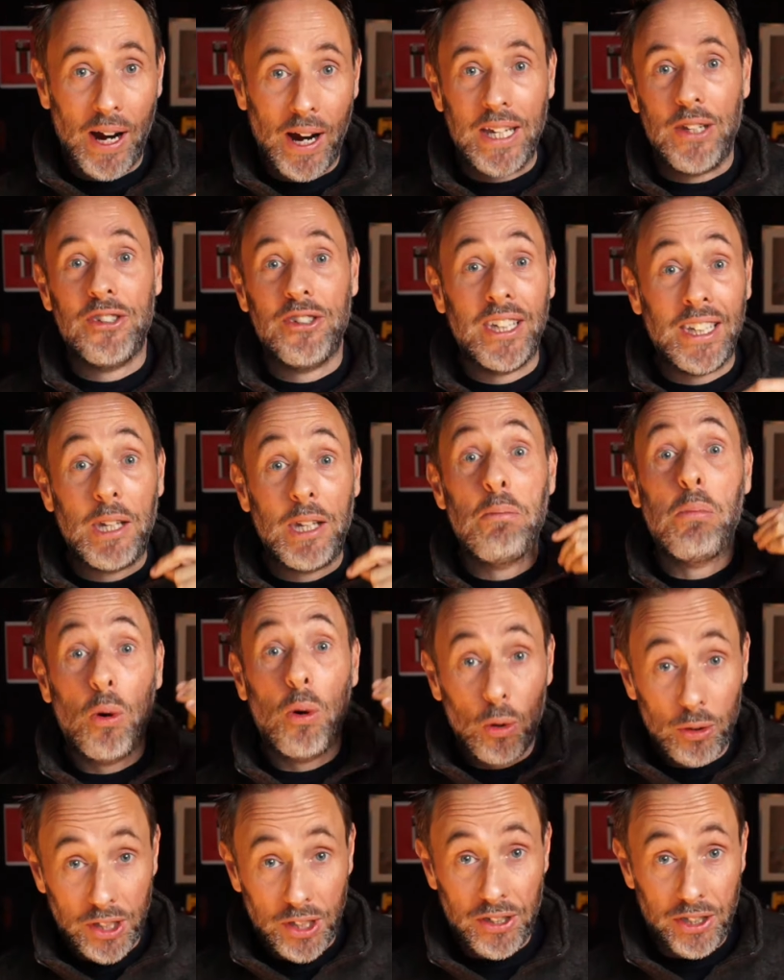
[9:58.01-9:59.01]
You're seeing the
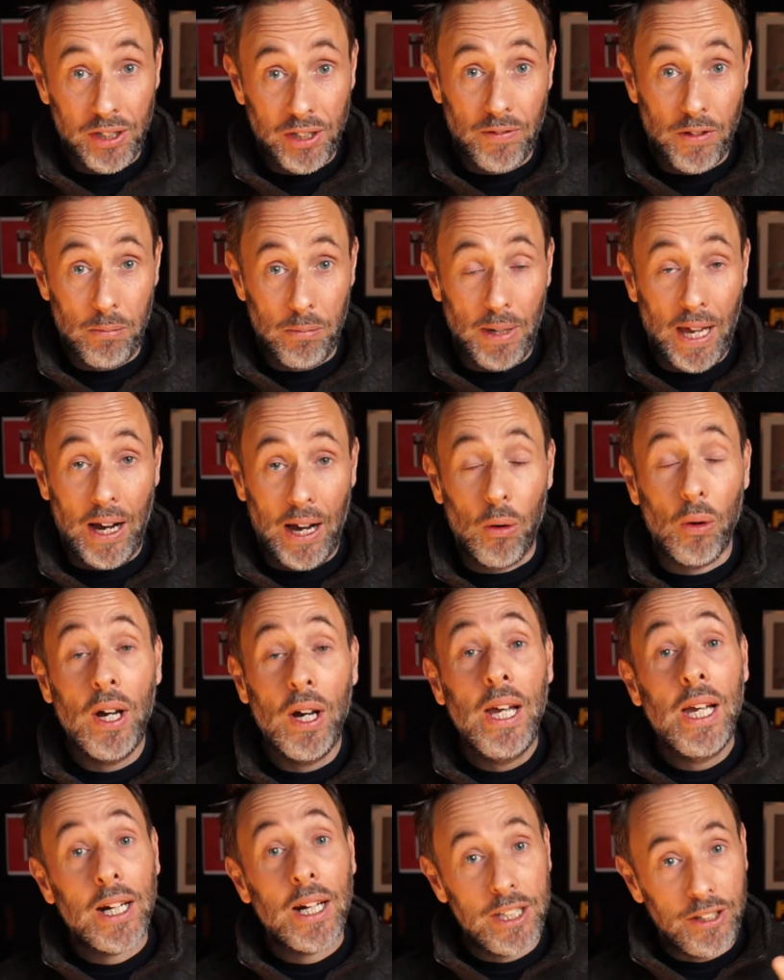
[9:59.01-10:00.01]
importance of them now,
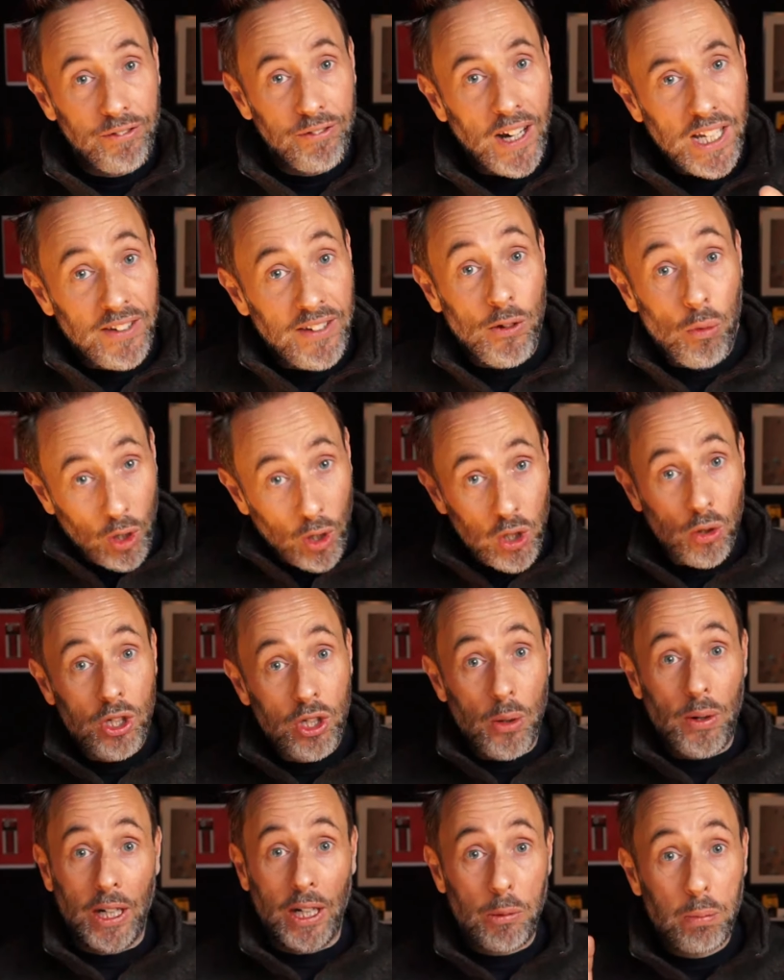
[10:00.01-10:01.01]
because effectively what you're
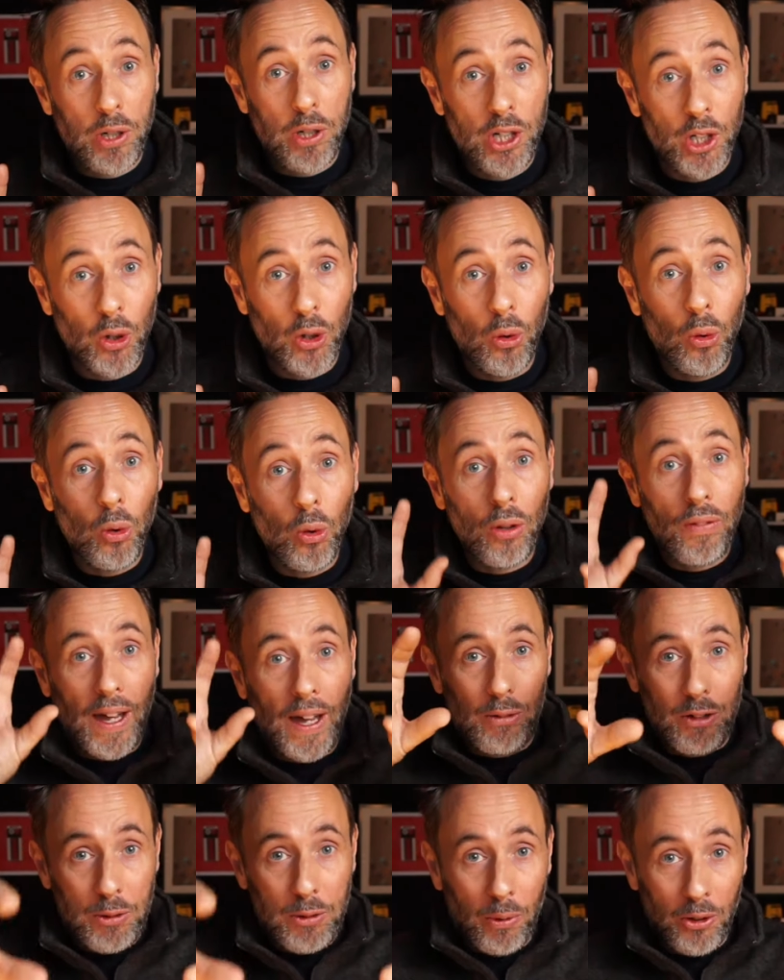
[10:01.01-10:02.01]
doing is pushing all of that
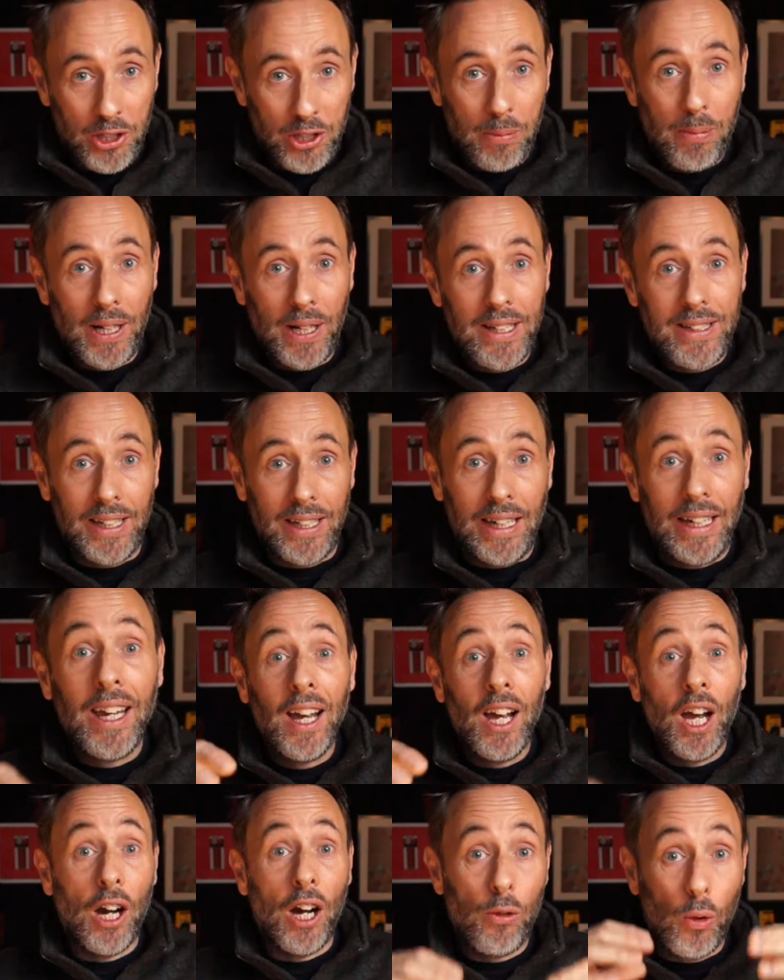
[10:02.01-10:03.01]
responsibility
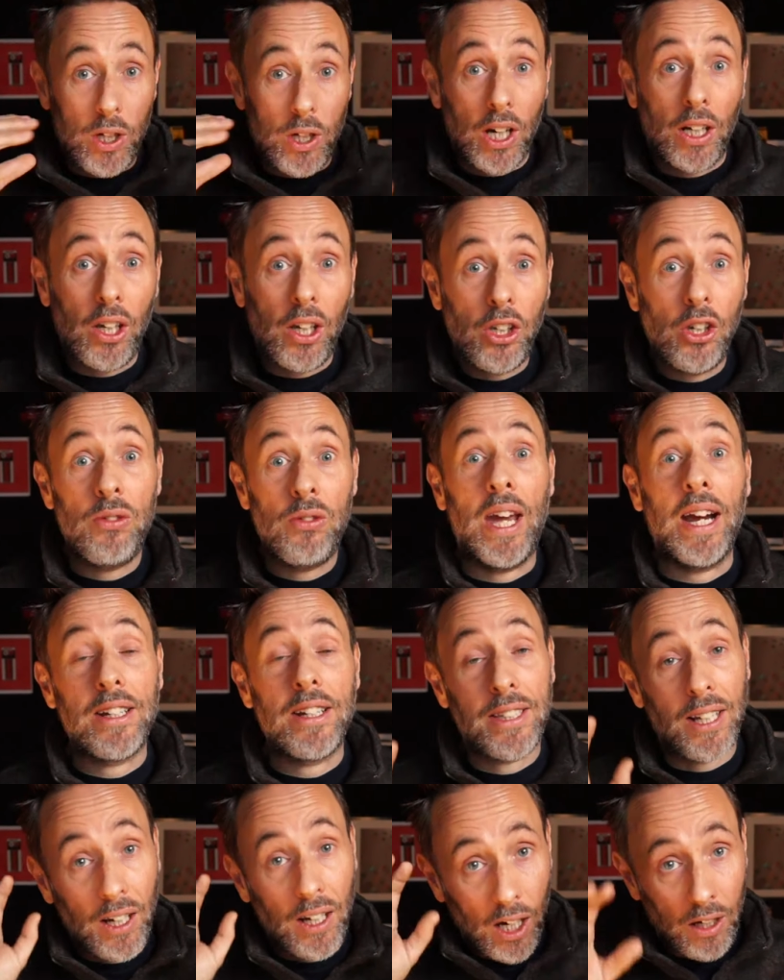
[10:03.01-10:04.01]
of what you're going to do next
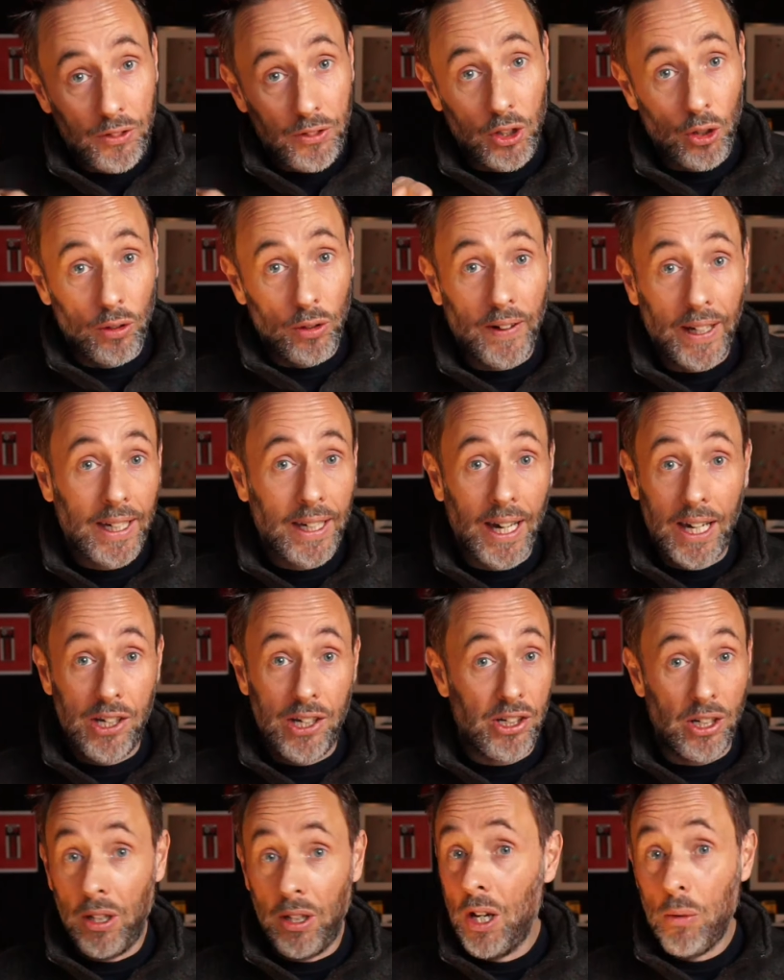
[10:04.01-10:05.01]
till after your
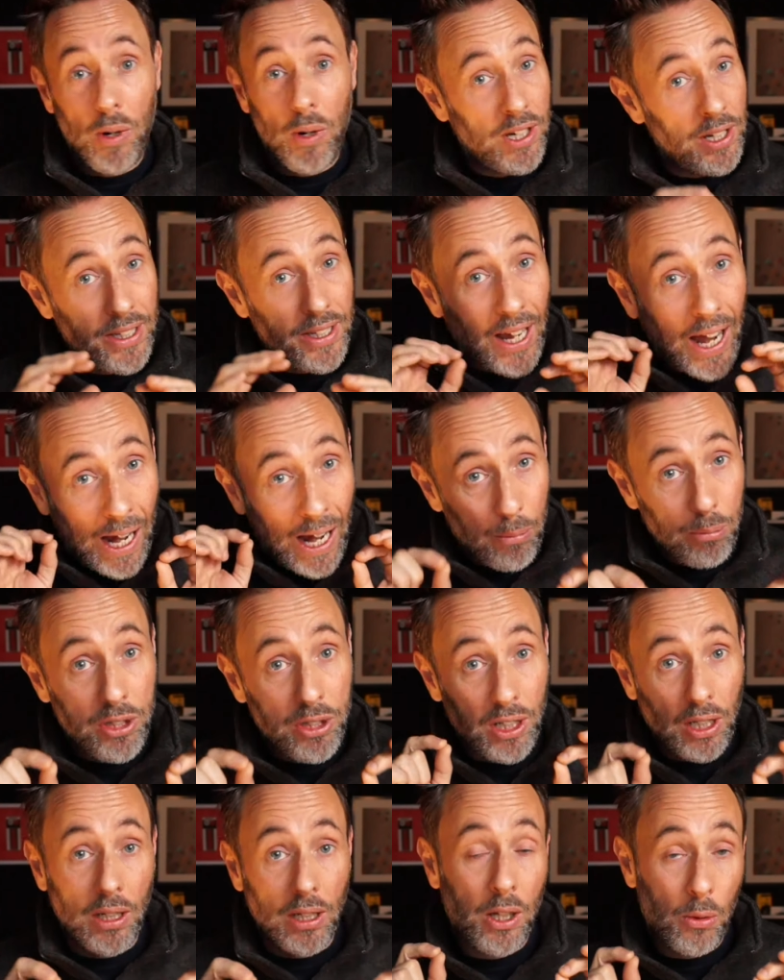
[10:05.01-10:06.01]
vacation, which is
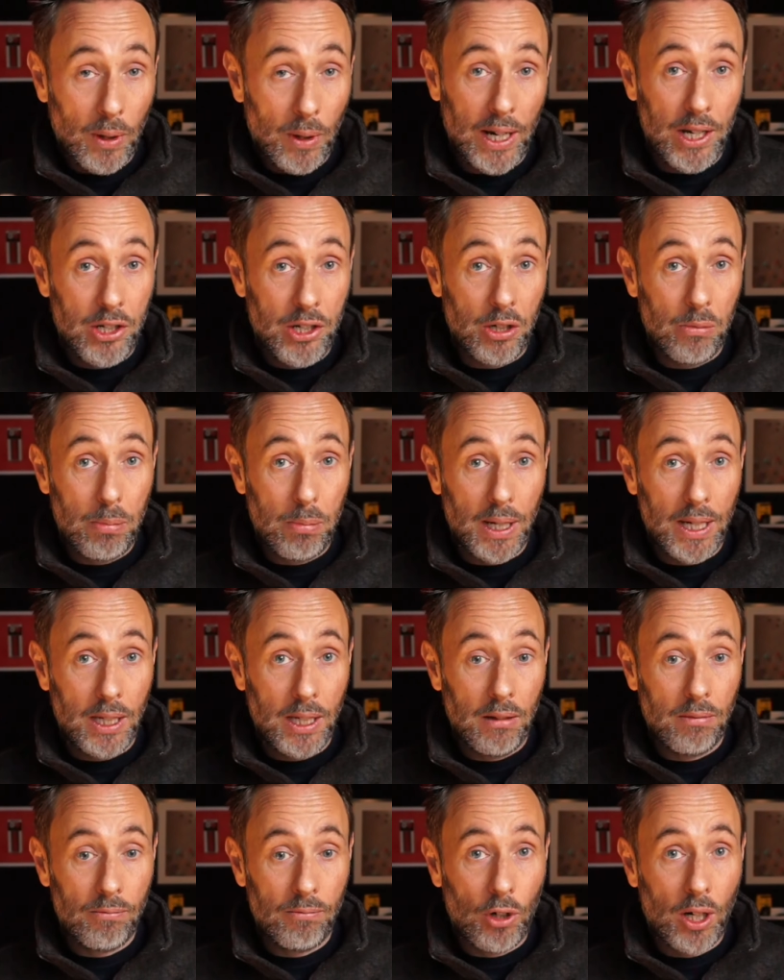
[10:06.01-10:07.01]
absolutely the way it should be,
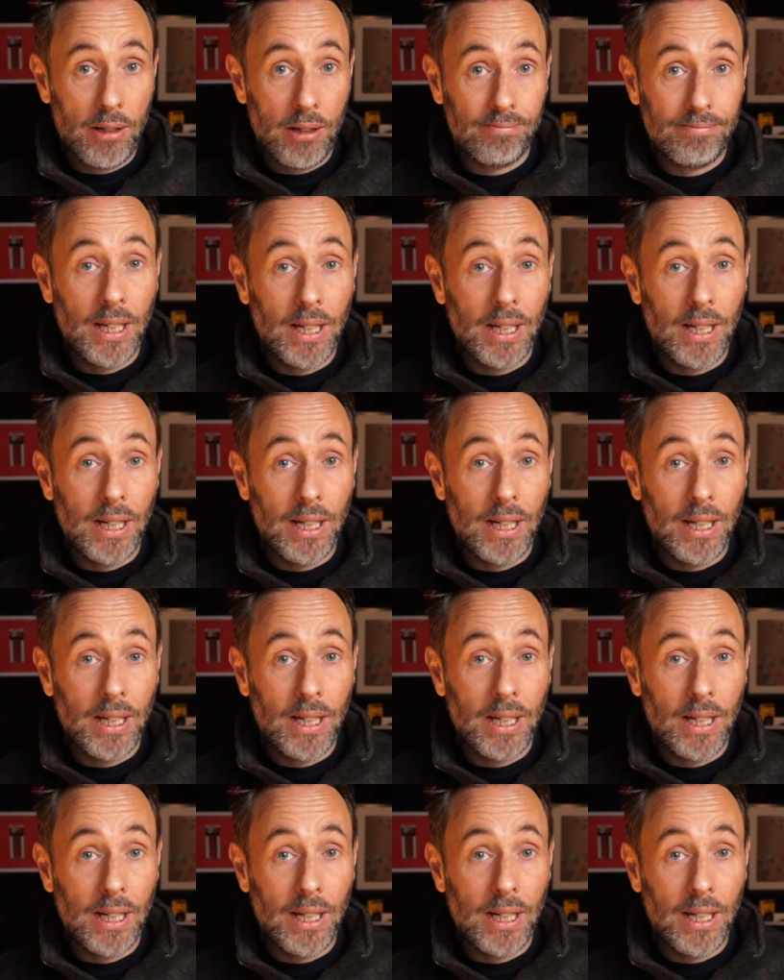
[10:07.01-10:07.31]
right?